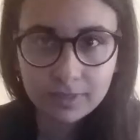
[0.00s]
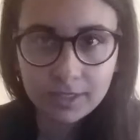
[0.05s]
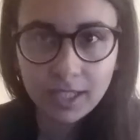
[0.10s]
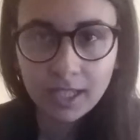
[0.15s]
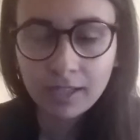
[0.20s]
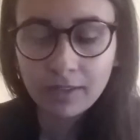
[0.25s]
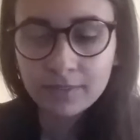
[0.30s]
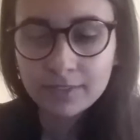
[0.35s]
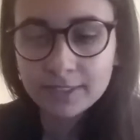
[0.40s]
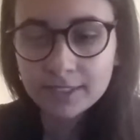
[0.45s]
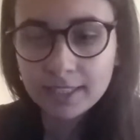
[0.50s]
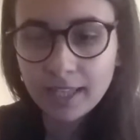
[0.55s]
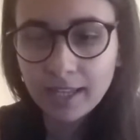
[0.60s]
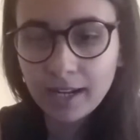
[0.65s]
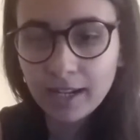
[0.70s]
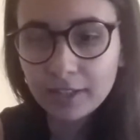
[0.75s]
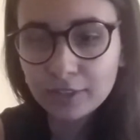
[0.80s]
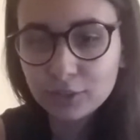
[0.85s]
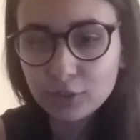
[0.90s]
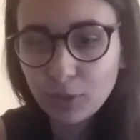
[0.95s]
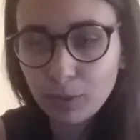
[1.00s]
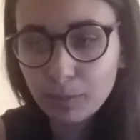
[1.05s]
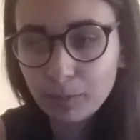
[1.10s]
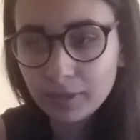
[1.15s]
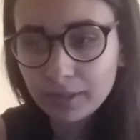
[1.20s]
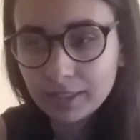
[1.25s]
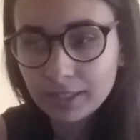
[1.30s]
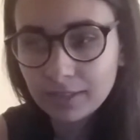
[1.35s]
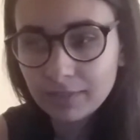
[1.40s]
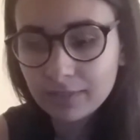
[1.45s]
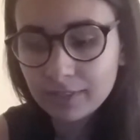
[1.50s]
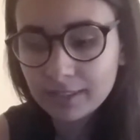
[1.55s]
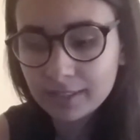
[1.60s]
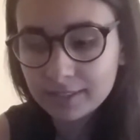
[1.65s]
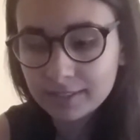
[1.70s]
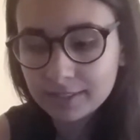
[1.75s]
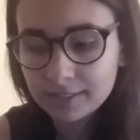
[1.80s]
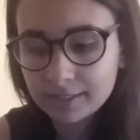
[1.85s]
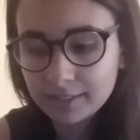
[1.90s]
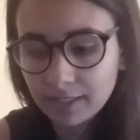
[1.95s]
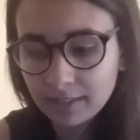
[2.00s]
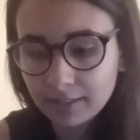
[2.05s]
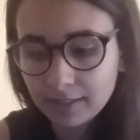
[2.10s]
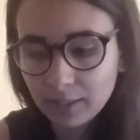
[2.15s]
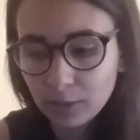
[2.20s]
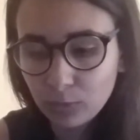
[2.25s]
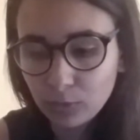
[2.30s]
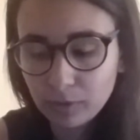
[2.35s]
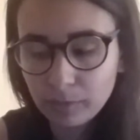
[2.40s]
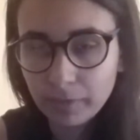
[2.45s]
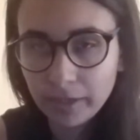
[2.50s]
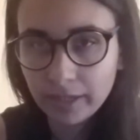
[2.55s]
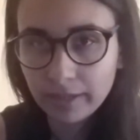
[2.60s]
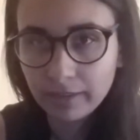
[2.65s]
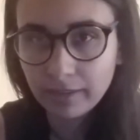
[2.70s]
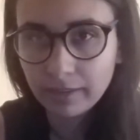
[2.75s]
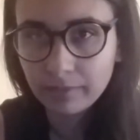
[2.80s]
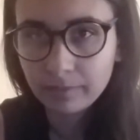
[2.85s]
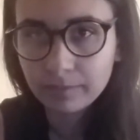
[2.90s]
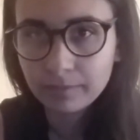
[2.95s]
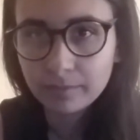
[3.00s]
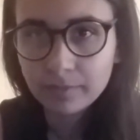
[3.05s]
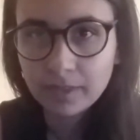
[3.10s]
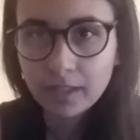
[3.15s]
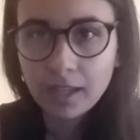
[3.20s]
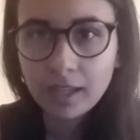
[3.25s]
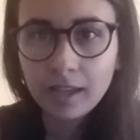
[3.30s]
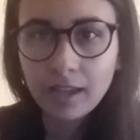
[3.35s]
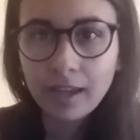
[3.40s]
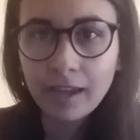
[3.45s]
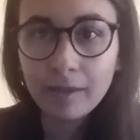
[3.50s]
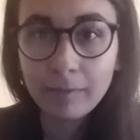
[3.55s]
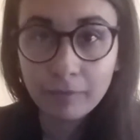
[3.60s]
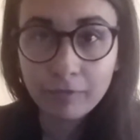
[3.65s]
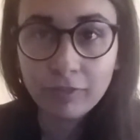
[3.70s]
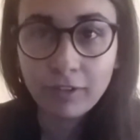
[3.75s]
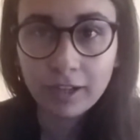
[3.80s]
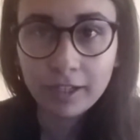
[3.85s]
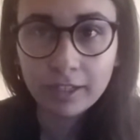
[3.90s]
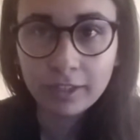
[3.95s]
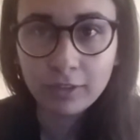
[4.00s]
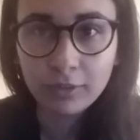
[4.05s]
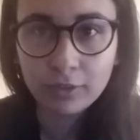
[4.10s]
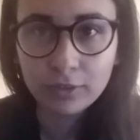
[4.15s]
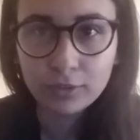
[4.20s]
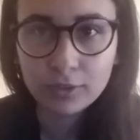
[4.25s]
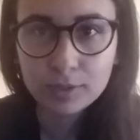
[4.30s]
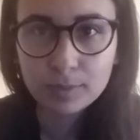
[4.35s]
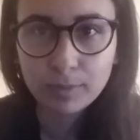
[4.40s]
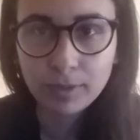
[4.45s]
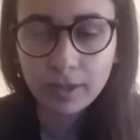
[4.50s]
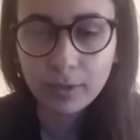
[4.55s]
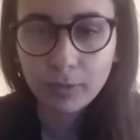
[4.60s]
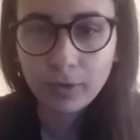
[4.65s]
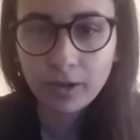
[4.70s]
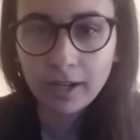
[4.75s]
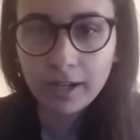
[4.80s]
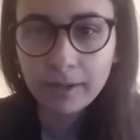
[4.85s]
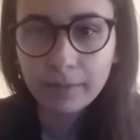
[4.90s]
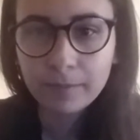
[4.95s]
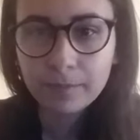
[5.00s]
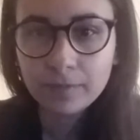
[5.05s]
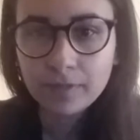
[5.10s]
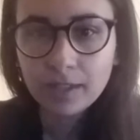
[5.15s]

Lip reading: Like I've said, I don't believe this is exactly queerbaiting, and I'm finally going to explain why.